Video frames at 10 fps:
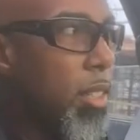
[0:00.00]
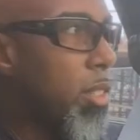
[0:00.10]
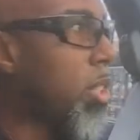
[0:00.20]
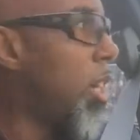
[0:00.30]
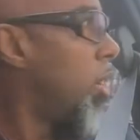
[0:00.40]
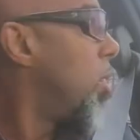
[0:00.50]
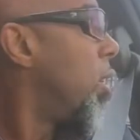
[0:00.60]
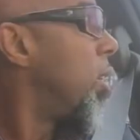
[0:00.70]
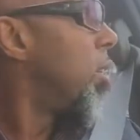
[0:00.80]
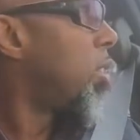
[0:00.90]
So
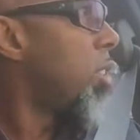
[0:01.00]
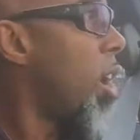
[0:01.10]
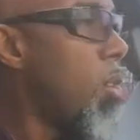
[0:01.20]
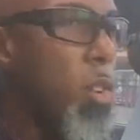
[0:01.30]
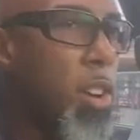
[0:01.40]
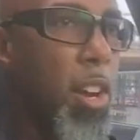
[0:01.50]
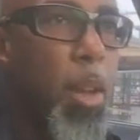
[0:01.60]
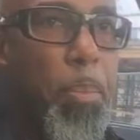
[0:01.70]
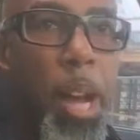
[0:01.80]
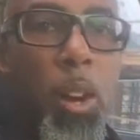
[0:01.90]
don't
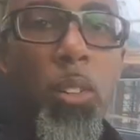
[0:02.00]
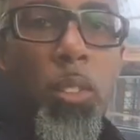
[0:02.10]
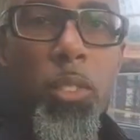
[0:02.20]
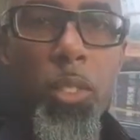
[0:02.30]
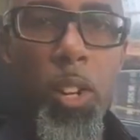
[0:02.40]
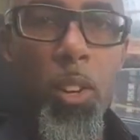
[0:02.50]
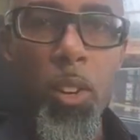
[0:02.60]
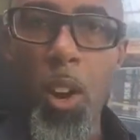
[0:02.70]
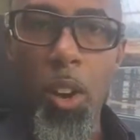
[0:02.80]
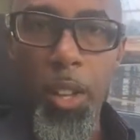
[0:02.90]
worry about, you
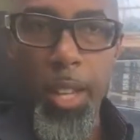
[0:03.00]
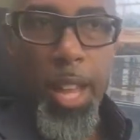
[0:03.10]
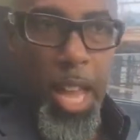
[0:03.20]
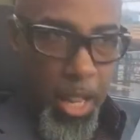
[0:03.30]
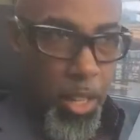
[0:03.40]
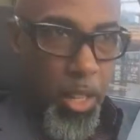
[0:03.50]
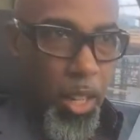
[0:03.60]
know, all of that.